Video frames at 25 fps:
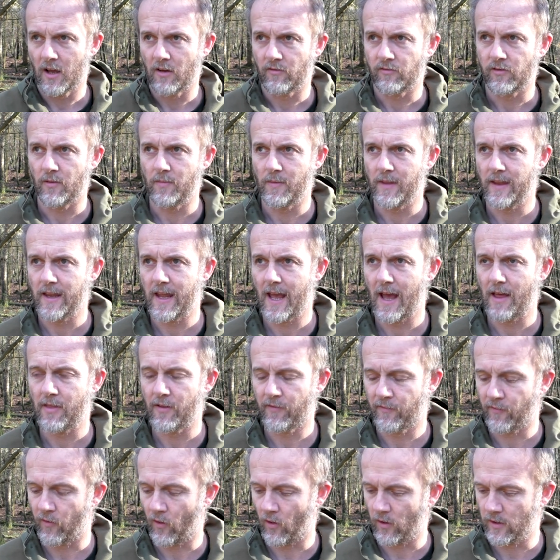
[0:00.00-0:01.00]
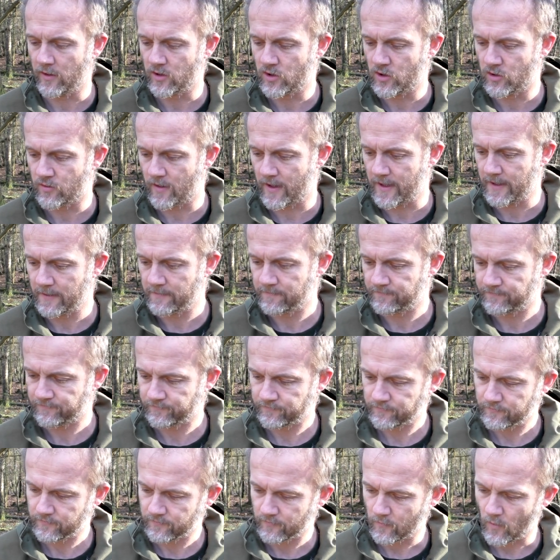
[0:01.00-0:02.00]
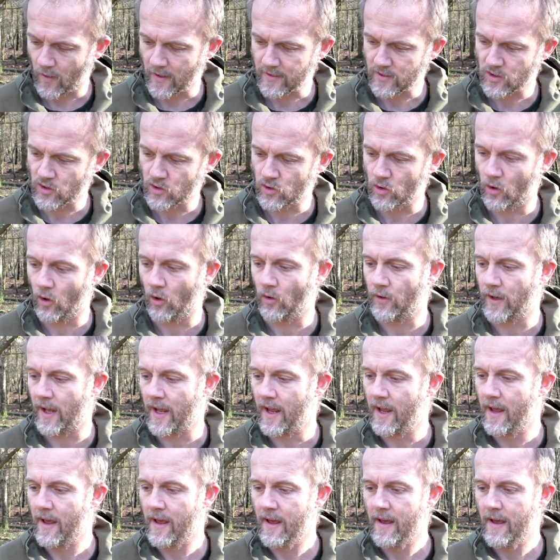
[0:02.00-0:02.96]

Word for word: from the, uh, the fallen tree where I'd stored it,